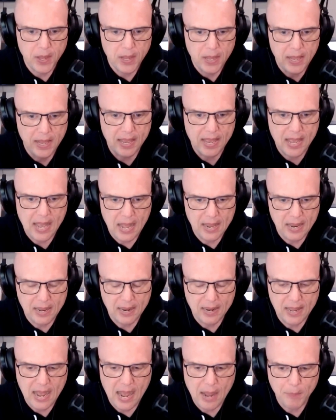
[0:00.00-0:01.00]

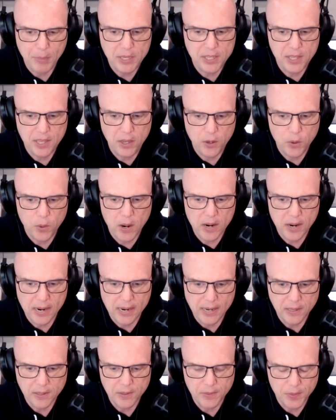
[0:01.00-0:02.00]
It copies the
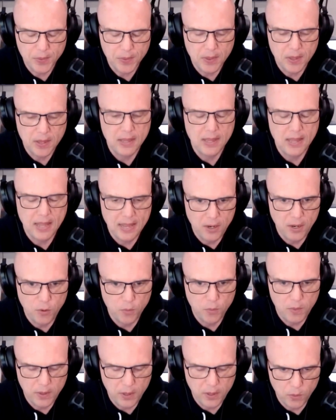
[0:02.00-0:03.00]
URL, and
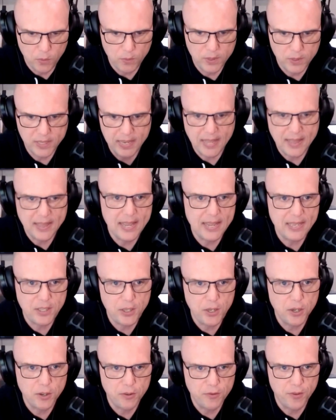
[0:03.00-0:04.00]
you send that to
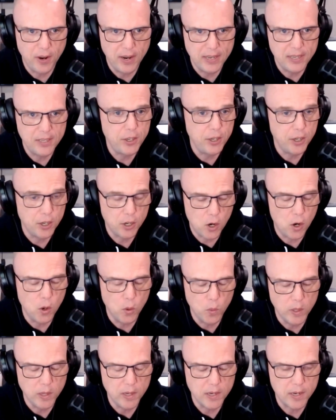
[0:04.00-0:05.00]
your friend or your
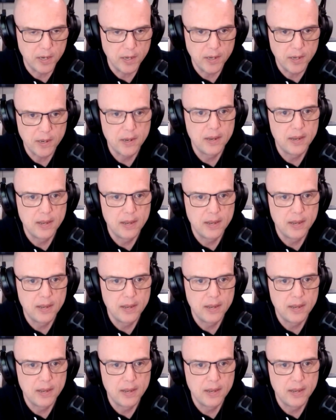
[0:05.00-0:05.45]
coworker.